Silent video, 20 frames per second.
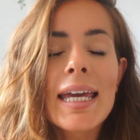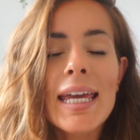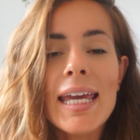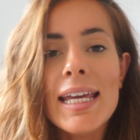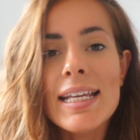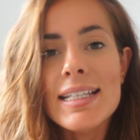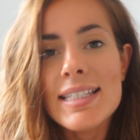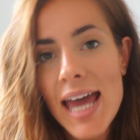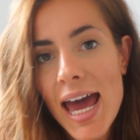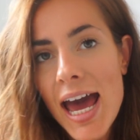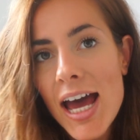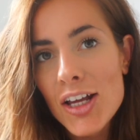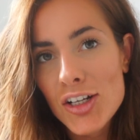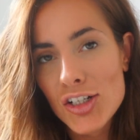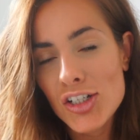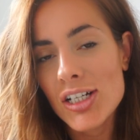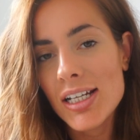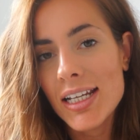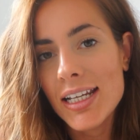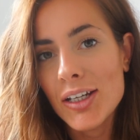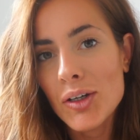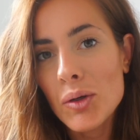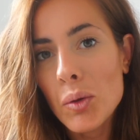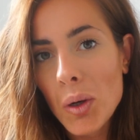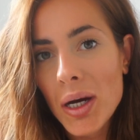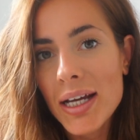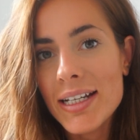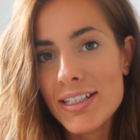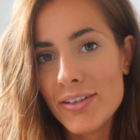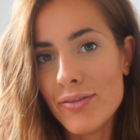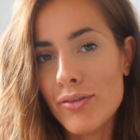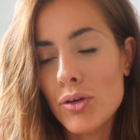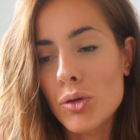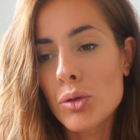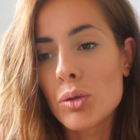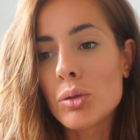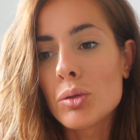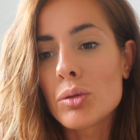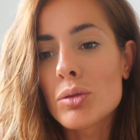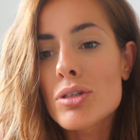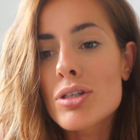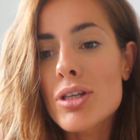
it's actually quite difficult.